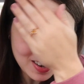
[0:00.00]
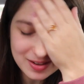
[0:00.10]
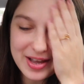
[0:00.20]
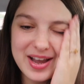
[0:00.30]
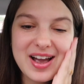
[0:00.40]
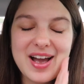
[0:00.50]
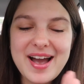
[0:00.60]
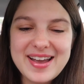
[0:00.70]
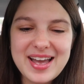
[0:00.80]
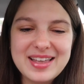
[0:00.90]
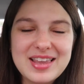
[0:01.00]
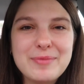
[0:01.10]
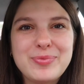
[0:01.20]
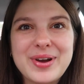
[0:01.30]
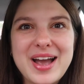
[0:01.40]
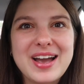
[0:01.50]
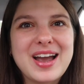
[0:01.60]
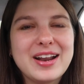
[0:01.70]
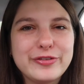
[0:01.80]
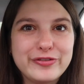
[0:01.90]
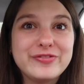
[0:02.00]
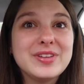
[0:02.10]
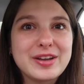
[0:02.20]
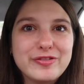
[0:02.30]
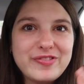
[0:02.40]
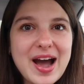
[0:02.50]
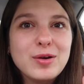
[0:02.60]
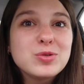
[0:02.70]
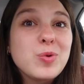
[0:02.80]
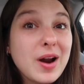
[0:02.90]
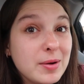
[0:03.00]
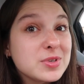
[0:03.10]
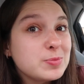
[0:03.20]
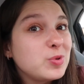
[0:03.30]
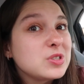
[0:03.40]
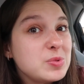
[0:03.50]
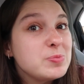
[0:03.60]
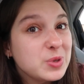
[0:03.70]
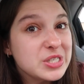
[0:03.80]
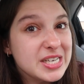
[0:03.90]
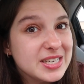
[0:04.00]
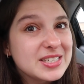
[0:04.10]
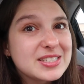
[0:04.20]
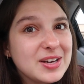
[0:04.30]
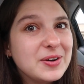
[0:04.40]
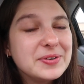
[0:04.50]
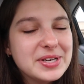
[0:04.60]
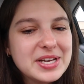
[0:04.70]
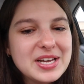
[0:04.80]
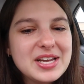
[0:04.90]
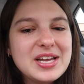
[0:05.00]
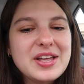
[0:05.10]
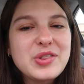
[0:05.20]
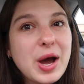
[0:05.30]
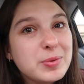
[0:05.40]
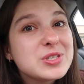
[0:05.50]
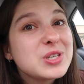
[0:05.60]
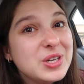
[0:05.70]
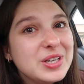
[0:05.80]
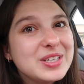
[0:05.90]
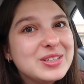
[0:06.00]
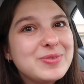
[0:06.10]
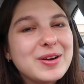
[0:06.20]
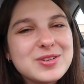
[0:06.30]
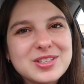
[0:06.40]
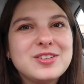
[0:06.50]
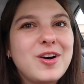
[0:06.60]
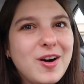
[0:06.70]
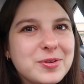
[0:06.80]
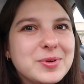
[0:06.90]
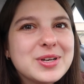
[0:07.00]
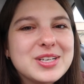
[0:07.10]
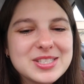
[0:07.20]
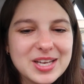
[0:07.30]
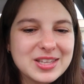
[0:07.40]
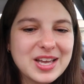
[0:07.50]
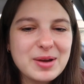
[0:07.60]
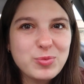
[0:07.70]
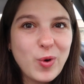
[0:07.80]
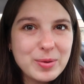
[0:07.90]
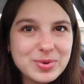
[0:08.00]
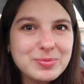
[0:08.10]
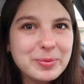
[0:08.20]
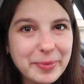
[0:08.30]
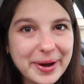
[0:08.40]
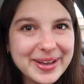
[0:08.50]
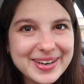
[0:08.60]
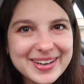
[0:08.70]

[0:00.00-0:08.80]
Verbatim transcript: so like I at that point I kind of like found where I was supposed to be pushing. So that was good, but it was a little awkward because like they kept wiping my butt.